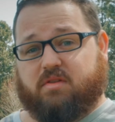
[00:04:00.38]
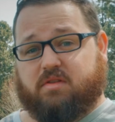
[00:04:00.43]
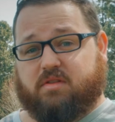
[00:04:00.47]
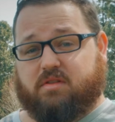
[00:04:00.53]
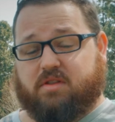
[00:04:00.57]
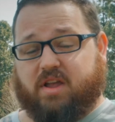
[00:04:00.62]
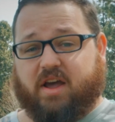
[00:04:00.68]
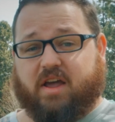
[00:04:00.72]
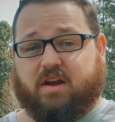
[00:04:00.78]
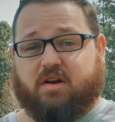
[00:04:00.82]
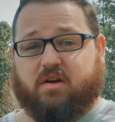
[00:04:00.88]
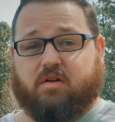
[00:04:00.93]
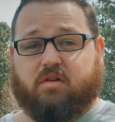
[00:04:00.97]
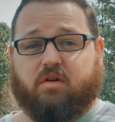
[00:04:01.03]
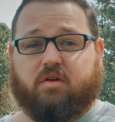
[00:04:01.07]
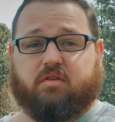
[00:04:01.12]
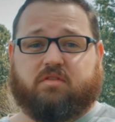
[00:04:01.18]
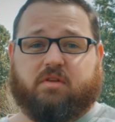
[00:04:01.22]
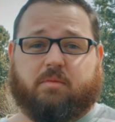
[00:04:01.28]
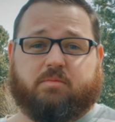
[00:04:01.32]
tighter
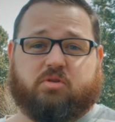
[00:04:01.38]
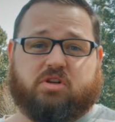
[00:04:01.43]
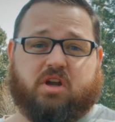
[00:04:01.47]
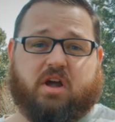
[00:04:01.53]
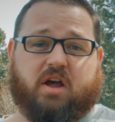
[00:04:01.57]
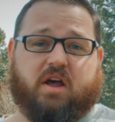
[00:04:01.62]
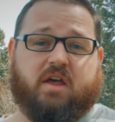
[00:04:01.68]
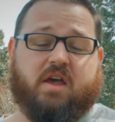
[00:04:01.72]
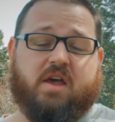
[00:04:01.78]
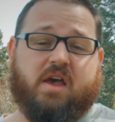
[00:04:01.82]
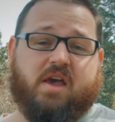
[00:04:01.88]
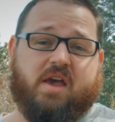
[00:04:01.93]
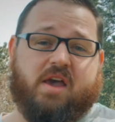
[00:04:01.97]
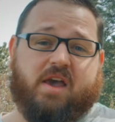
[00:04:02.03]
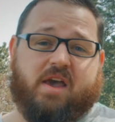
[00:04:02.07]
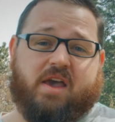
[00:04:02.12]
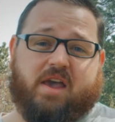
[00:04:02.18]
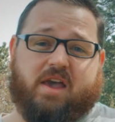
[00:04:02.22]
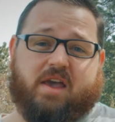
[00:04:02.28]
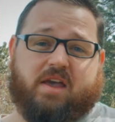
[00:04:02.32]
close-up shot.
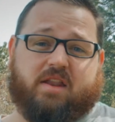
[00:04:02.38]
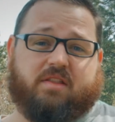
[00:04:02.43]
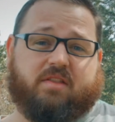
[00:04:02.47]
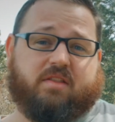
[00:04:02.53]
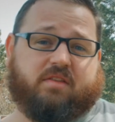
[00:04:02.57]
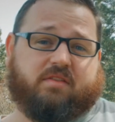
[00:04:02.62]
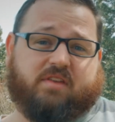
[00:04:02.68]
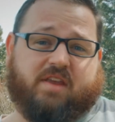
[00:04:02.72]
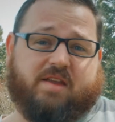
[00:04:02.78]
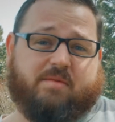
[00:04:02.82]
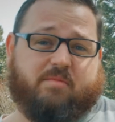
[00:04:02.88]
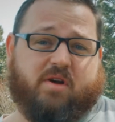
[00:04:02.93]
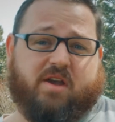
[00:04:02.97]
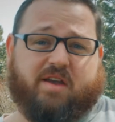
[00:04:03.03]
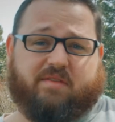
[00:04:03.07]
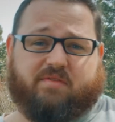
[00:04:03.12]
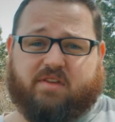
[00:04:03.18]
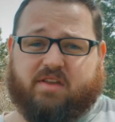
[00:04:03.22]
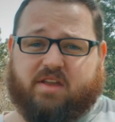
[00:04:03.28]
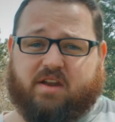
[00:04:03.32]
And in the same
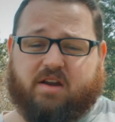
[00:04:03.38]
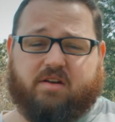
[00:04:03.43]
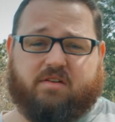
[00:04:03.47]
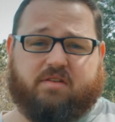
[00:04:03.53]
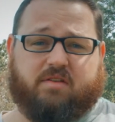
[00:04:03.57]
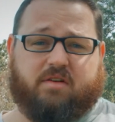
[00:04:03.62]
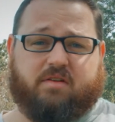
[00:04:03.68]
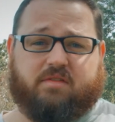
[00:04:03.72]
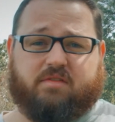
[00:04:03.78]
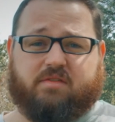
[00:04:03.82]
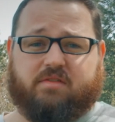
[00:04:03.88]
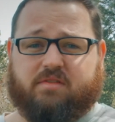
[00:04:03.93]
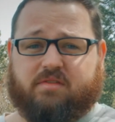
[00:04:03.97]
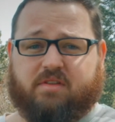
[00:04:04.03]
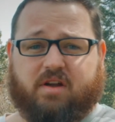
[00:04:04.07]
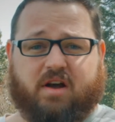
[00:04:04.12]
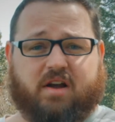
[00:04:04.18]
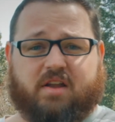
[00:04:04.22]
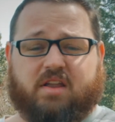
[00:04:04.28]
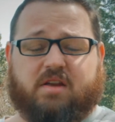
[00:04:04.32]
way, if the character's
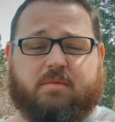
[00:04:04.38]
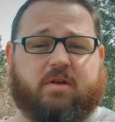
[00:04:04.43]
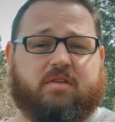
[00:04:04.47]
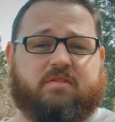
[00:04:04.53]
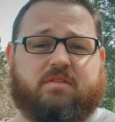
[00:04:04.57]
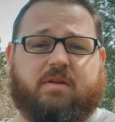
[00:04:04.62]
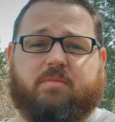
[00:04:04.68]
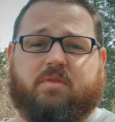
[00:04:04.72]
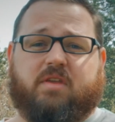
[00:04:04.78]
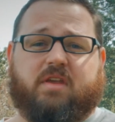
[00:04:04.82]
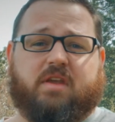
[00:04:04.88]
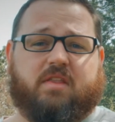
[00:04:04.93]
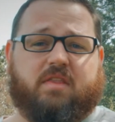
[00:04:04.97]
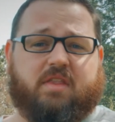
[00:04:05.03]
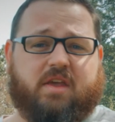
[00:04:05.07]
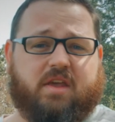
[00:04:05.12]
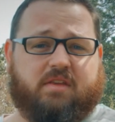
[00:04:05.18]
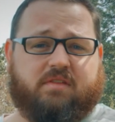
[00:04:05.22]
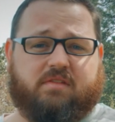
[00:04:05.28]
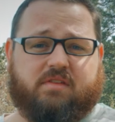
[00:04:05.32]
talking about something
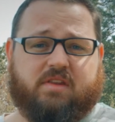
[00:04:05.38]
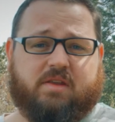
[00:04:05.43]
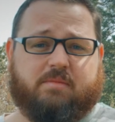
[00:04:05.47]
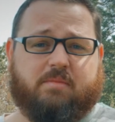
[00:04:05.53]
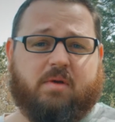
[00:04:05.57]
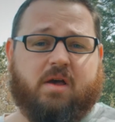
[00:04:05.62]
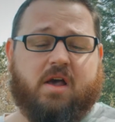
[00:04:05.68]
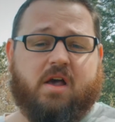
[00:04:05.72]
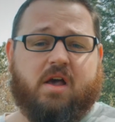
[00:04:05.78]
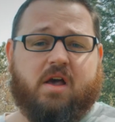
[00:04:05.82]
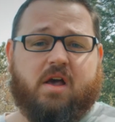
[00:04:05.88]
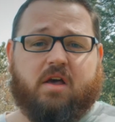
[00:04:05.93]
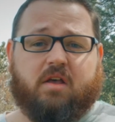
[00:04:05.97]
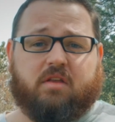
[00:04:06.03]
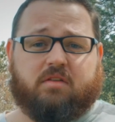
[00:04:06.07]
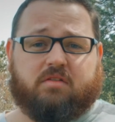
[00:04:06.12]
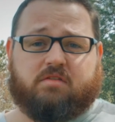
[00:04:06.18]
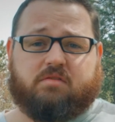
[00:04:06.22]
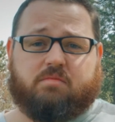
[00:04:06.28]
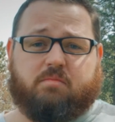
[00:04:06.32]
and they seem
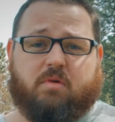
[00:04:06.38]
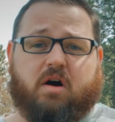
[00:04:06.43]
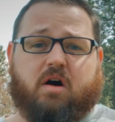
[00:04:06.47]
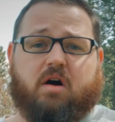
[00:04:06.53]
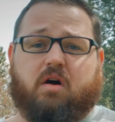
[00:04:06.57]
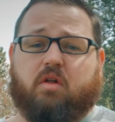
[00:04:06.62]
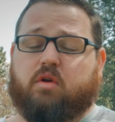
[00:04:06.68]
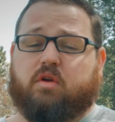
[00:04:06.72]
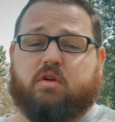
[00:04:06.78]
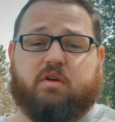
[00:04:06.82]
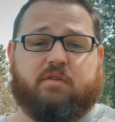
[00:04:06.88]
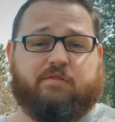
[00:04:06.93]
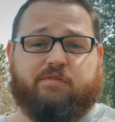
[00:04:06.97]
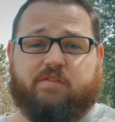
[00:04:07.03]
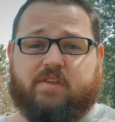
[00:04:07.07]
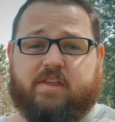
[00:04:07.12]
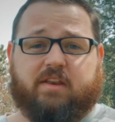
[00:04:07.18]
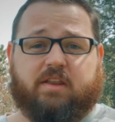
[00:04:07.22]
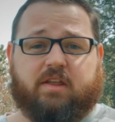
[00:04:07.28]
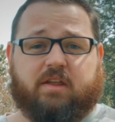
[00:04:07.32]
small or
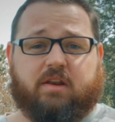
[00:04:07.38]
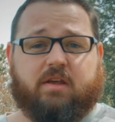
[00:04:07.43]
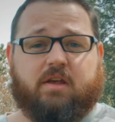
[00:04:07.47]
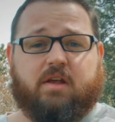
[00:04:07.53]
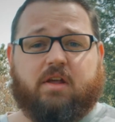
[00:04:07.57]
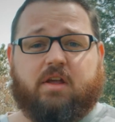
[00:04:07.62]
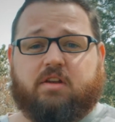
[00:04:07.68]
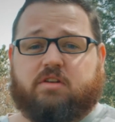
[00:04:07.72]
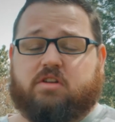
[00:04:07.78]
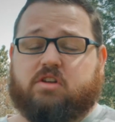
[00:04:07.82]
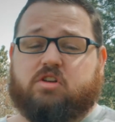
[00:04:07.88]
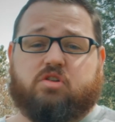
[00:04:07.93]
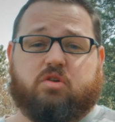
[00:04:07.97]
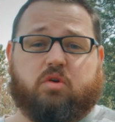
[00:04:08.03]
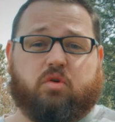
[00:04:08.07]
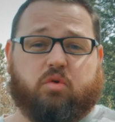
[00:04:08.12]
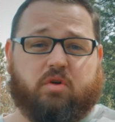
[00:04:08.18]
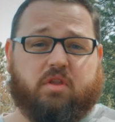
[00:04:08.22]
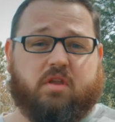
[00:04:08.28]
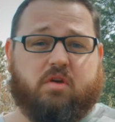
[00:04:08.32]
defeated, to
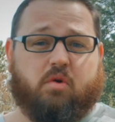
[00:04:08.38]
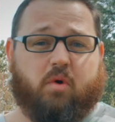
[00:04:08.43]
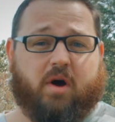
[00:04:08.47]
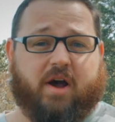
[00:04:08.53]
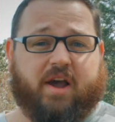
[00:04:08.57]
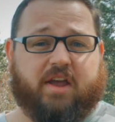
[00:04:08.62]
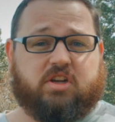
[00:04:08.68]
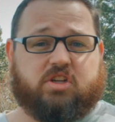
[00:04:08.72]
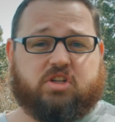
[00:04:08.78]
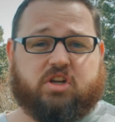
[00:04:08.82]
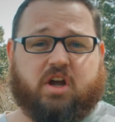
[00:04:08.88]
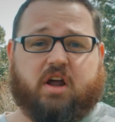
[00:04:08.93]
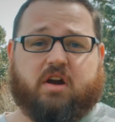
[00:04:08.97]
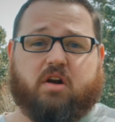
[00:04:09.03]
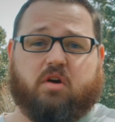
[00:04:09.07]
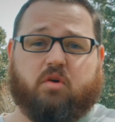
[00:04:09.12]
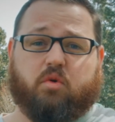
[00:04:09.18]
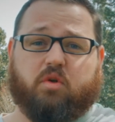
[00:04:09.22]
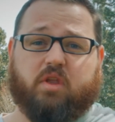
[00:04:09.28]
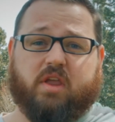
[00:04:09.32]
do a really wide
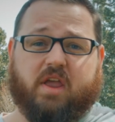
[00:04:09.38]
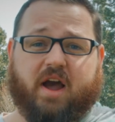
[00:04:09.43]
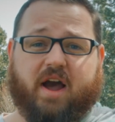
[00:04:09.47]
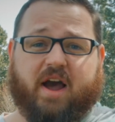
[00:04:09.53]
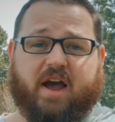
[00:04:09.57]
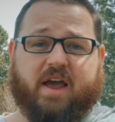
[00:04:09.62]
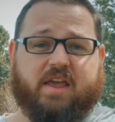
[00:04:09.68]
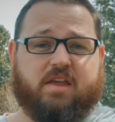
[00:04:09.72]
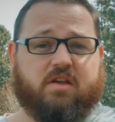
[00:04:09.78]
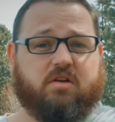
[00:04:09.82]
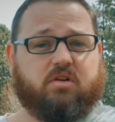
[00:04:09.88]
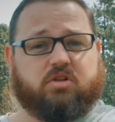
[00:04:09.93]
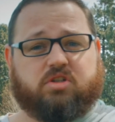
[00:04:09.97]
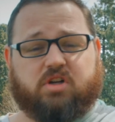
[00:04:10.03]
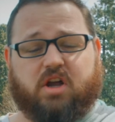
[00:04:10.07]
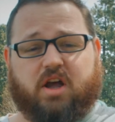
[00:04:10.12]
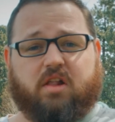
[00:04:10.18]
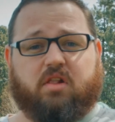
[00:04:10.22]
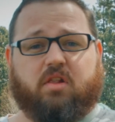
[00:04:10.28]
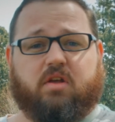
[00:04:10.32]
shot or a really high angle
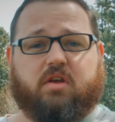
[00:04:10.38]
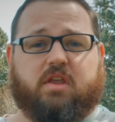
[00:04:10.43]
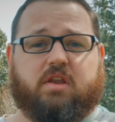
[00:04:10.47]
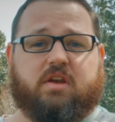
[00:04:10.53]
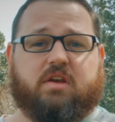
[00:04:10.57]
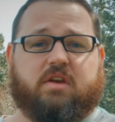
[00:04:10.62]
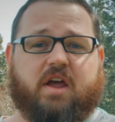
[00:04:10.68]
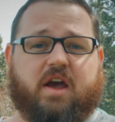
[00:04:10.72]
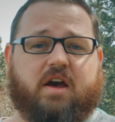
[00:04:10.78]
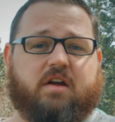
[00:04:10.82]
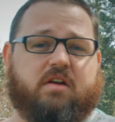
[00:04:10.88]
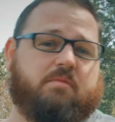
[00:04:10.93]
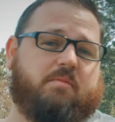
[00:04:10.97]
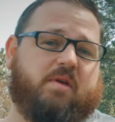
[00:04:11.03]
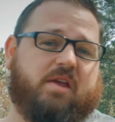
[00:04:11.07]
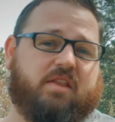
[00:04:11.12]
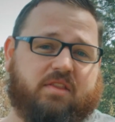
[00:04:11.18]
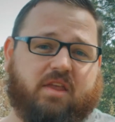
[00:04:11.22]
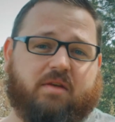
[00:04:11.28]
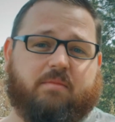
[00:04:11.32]
shot looking down to
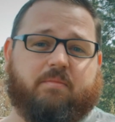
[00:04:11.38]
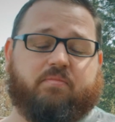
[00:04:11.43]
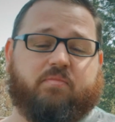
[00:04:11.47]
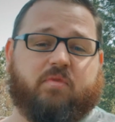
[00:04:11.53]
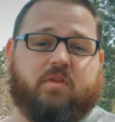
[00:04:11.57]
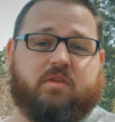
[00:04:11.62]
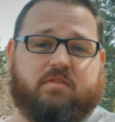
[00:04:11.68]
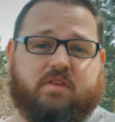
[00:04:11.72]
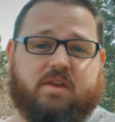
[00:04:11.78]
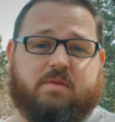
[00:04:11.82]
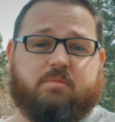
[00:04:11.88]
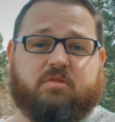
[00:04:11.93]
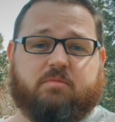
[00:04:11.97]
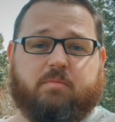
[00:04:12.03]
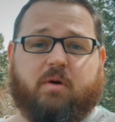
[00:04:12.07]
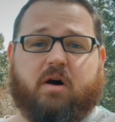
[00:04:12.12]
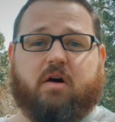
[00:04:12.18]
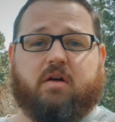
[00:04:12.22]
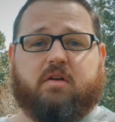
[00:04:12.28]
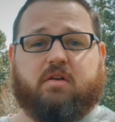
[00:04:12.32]
make them seem
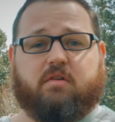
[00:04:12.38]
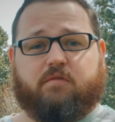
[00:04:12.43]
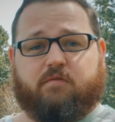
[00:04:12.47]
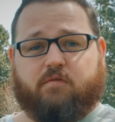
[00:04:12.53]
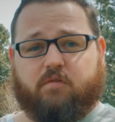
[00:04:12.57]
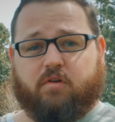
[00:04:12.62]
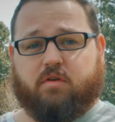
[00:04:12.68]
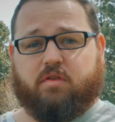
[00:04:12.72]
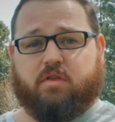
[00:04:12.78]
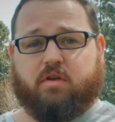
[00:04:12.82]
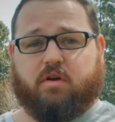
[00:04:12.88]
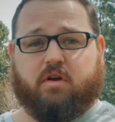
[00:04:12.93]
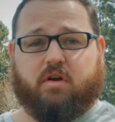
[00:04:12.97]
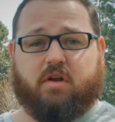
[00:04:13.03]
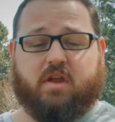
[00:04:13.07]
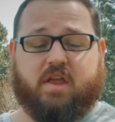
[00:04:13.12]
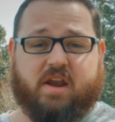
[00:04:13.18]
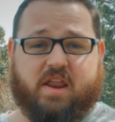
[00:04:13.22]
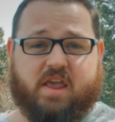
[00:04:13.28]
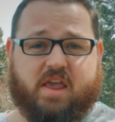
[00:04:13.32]
small and to
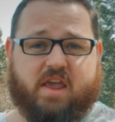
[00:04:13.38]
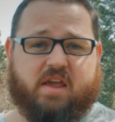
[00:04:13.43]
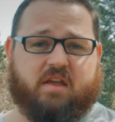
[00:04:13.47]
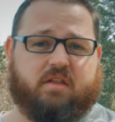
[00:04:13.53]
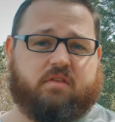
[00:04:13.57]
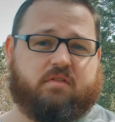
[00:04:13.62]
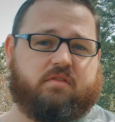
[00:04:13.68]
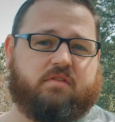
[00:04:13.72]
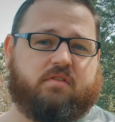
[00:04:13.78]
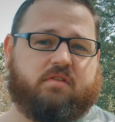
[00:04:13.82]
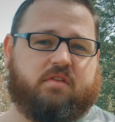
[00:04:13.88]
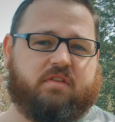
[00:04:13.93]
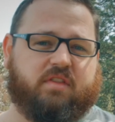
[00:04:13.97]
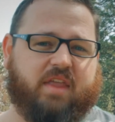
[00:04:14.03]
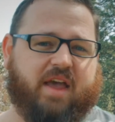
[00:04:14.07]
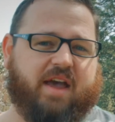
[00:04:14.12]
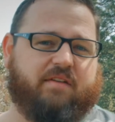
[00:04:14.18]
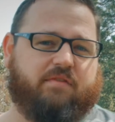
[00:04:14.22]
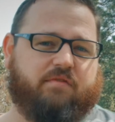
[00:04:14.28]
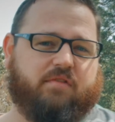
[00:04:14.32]
further enhance
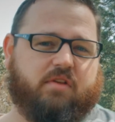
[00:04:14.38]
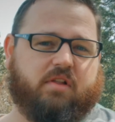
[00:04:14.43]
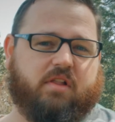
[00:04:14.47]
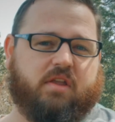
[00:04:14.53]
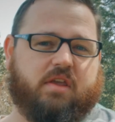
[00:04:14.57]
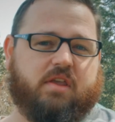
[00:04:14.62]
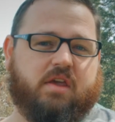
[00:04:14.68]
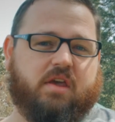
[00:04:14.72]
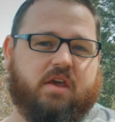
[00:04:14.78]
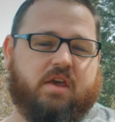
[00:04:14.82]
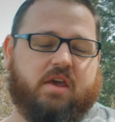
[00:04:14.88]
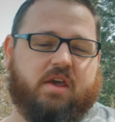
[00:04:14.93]
that feeling.